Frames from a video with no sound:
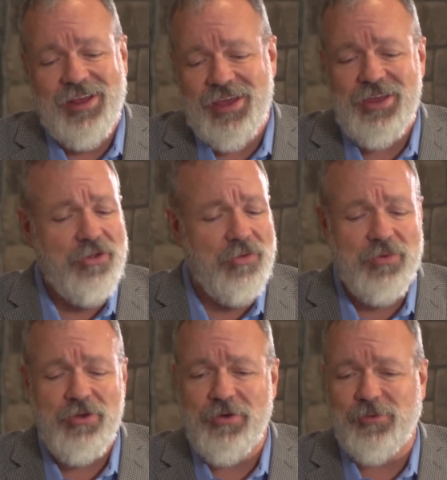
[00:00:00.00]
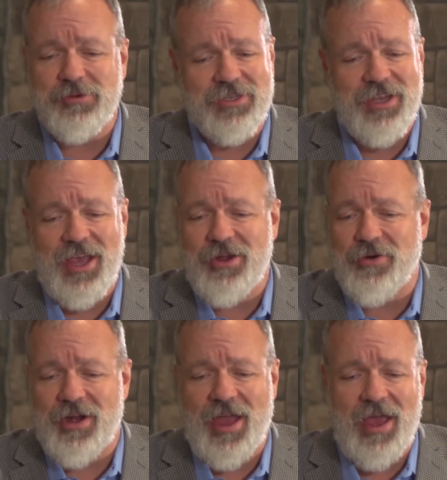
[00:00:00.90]
either a beautiful steak
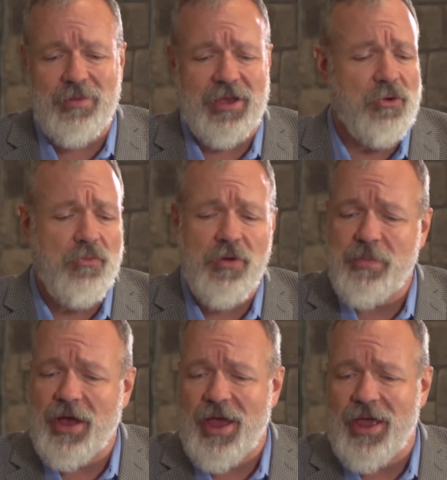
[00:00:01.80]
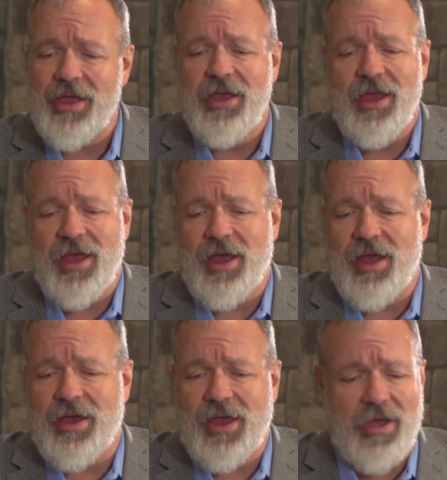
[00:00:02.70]
or lamb, like a ribeye,
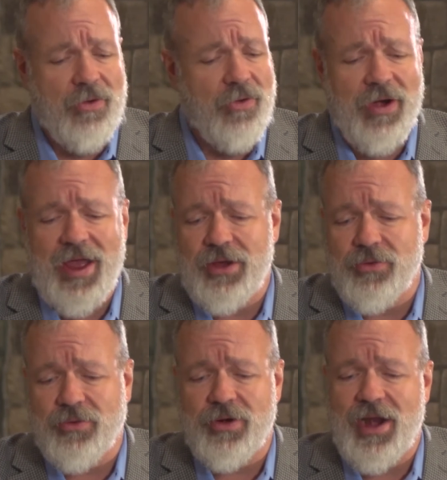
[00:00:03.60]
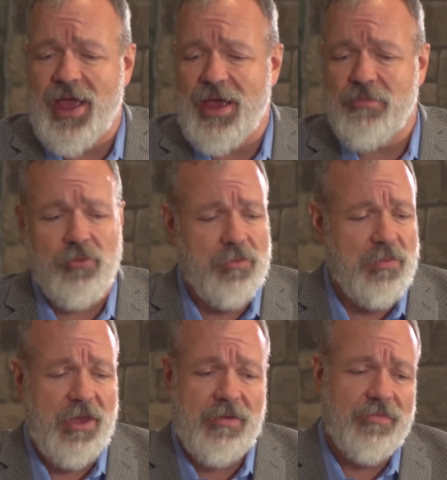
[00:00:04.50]
or lamb would
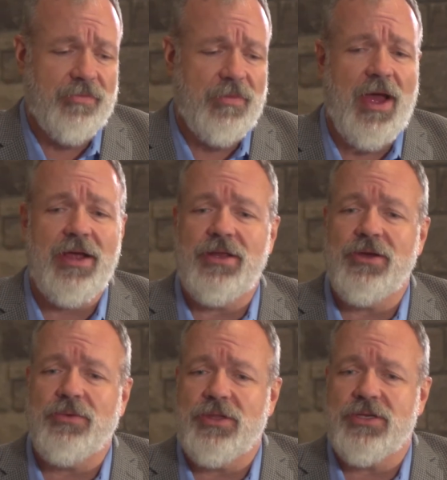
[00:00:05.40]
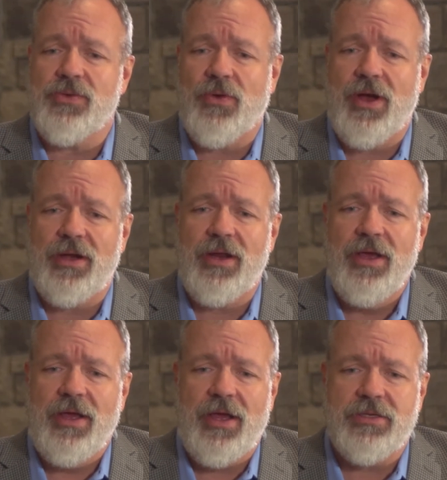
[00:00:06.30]
be ideal with this wine.
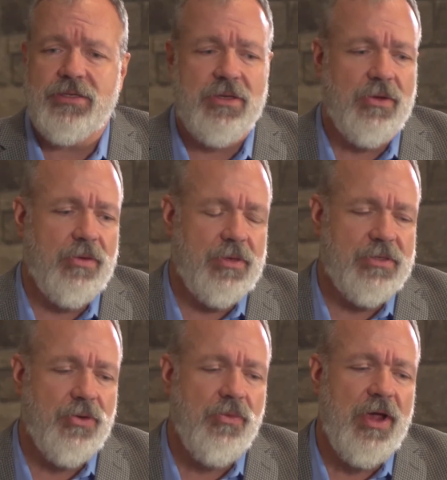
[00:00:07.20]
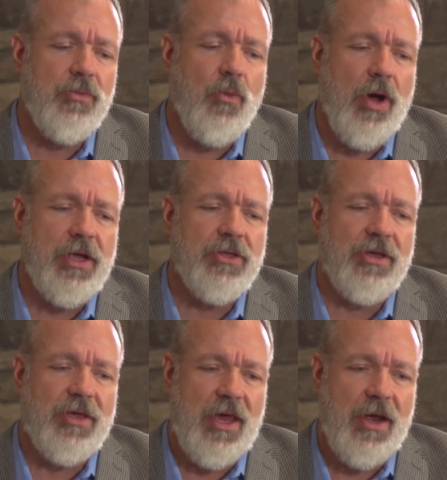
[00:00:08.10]
It's the right wine to
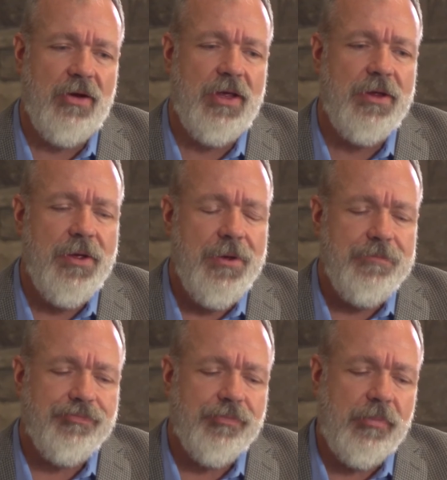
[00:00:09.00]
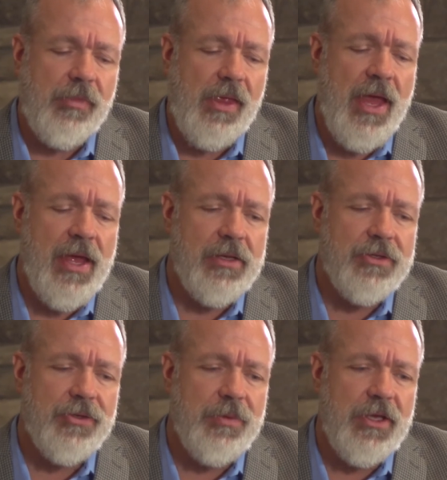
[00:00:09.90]
carry
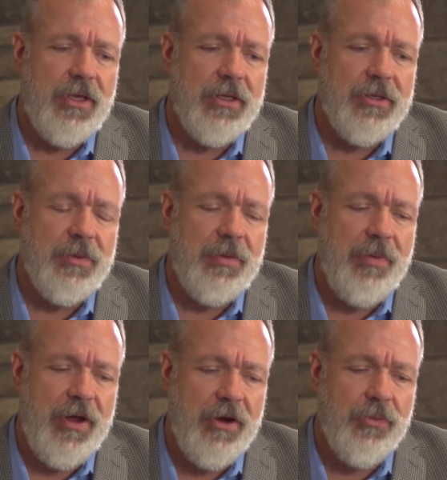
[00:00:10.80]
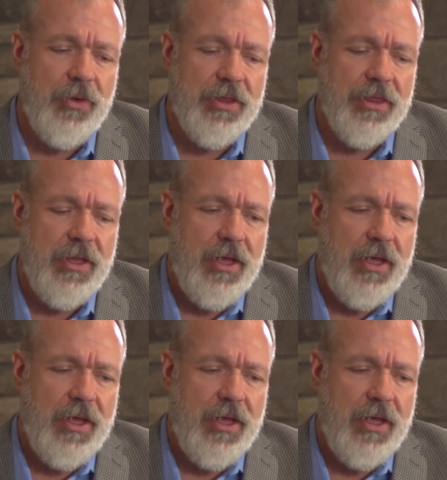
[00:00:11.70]
and to be paired with.